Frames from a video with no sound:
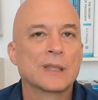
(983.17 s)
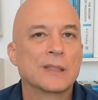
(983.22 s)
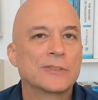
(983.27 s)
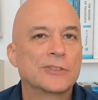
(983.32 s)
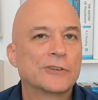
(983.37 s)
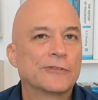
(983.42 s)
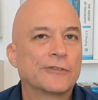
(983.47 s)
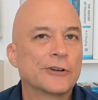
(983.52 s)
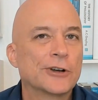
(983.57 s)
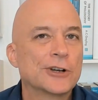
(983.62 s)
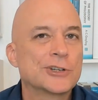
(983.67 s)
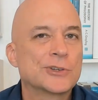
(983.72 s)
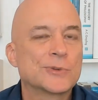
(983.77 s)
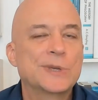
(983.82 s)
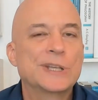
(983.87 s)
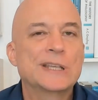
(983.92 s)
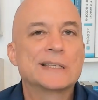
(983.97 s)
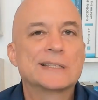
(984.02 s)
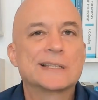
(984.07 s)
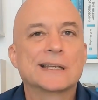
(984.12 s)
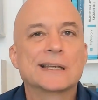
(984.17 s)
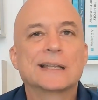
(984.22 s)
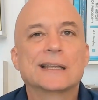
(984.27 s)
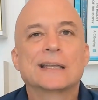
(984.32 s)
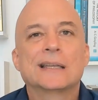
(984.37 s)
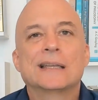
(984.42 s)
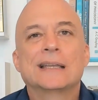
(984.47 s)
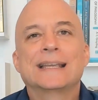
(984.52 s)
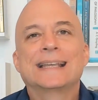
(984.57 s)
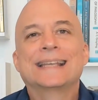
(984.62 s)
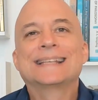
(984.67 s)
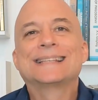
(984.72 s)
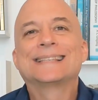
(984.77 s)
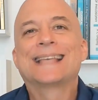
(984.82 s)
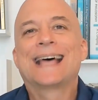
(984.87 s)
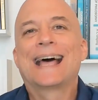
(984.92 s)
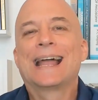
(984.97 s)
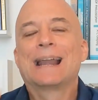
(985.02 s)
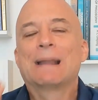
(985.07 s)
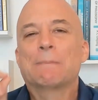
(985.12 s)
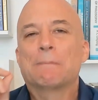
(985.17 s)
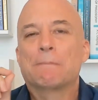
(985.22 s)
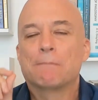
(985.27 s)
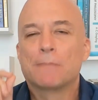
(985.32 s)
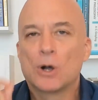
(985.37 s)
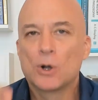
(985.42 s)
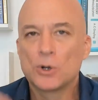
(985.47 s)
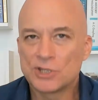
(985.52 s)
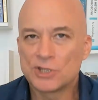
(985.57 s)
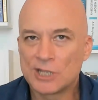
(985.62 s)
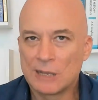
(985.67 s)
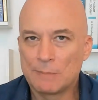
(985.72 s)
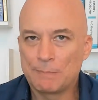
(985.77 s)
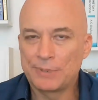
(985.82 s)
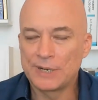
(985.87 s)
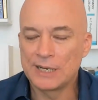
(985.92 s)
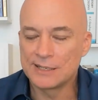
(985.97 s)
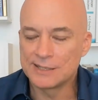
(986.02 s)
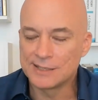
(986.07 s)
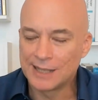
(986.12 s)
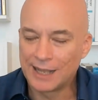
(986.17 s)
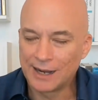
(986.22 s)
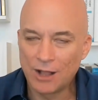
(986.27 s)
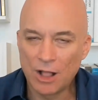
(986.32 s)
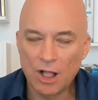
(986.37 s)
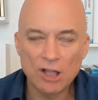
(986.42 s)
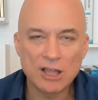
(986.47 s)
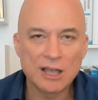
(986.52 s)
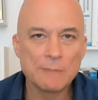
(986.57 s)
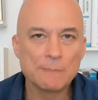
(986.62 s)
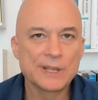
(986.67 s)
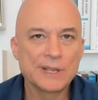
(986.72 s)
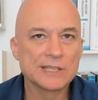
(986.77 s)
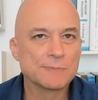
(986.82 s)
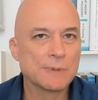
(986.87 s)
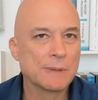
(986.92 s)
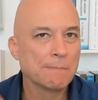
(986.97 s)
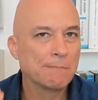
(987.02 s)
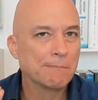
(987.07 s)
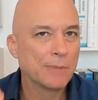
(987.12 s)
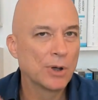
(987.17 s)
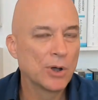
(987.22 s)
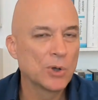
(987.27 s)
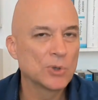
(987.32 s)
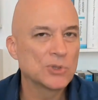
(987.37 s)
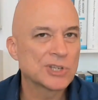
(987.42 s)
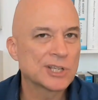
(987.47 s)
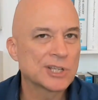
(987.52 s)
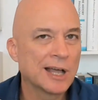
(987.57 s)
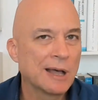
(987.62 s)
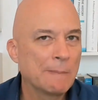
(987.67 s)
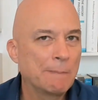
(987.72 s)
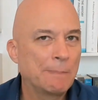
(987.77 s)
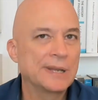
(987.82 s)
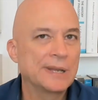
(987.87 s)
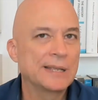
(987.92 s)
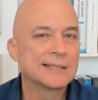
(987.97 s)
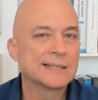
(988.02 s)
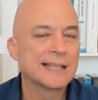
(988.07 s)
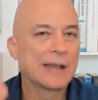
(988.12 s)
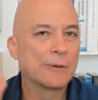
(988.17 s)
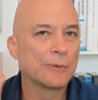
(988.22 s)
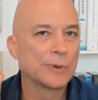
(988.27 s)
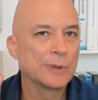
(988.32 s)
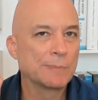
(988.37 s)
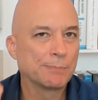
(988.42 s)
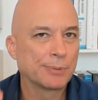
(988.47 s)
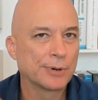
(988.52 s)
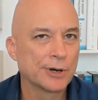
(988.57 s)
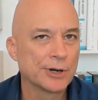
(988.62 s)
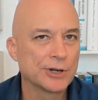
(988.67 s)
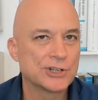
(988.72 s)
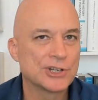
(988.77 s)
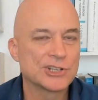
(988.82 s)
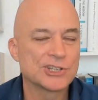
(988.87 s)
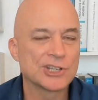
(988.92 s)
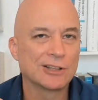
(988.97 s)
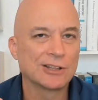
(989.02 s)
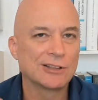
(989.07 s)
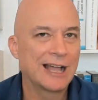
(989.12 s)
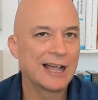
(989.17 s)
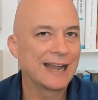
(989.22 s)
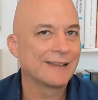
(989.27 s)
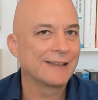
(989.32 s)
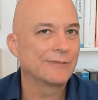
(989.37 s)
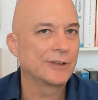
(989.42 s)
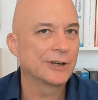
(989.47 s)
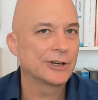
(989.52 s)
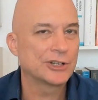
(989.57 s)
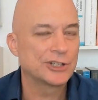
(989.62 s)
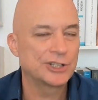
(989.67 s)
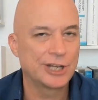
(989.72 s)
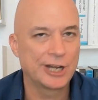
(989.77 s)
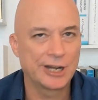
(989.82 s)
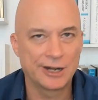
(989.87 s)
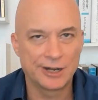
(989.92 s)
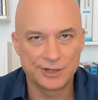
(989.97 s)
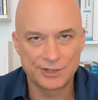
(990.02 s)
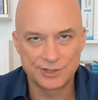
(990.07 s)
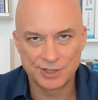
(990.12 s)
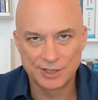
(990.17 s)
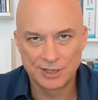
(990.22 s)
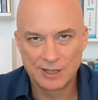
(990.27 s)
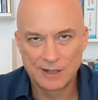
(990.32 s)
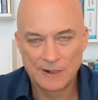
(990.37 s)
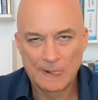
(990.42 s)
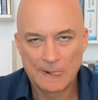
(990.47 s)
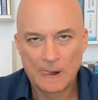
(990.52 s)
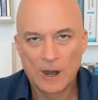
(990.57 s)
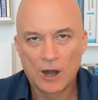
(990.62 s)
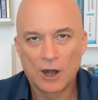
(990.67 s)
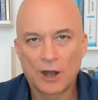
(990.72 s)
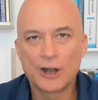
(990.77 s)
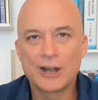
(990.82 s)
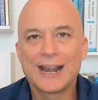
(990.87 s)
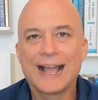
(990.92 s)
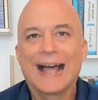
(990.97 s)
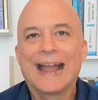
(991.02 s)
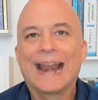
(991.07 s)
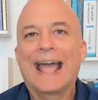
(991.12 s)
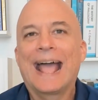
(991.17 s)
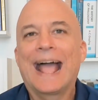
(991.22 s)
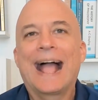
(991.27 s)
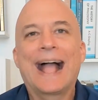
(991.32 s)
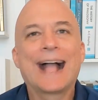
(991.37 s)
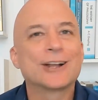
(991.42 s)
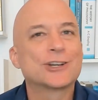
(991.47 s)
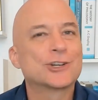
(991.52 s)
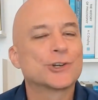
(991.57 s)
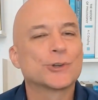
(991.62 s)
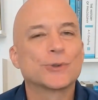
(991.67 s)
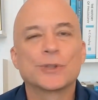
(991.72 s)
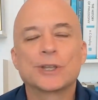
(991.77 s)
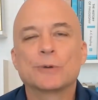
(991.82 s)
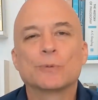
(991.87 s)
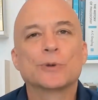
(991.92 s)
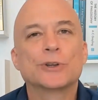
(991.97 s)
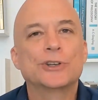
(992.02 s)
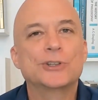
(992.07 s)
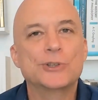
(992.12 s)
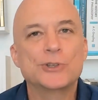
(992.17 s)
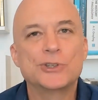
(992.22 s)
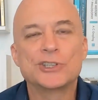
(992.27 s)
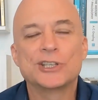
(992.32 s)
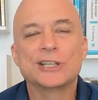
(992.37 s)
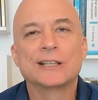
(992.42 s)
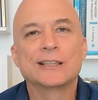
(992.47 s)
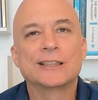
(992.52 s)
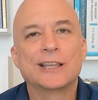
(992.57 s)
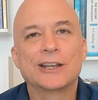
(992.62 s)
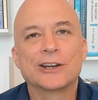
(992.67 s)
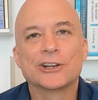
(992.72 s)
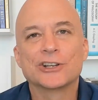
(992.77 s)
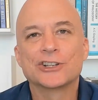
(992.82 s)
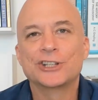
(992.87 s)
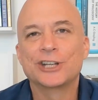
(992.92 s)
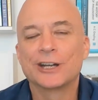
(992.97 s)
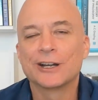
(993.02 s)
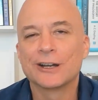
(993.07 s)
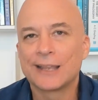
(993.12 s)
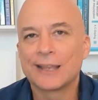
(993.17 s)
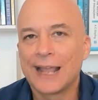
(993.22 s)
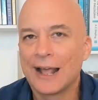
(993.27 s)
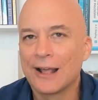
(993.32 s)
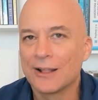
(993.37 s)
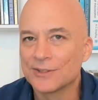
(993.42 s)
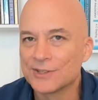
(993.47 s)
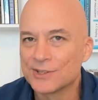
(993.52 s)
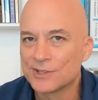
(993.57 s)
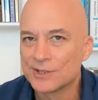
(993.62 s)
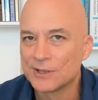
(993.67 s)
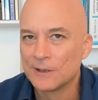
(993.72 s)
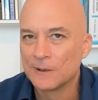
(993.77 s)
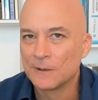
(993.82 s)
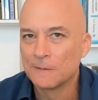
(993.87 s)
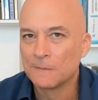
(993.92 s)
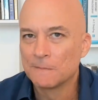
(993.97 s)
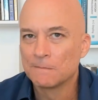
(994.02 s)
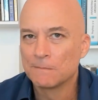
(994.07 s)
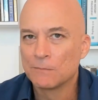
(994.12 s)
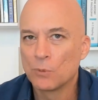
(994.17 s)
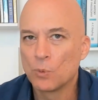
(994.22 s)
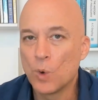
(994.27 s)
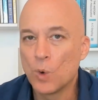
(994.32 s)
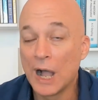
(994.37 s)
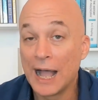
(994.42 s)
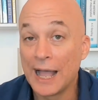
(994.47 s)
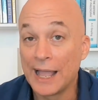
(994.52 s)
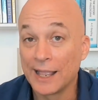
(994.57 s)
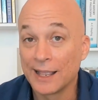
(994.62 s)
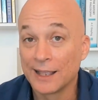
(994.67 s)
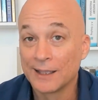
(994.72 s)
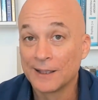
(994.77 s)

The first reason is that most companies, not all companies, but most companies that repurchase a lot of their shares are not actually reducing their share counts. Why?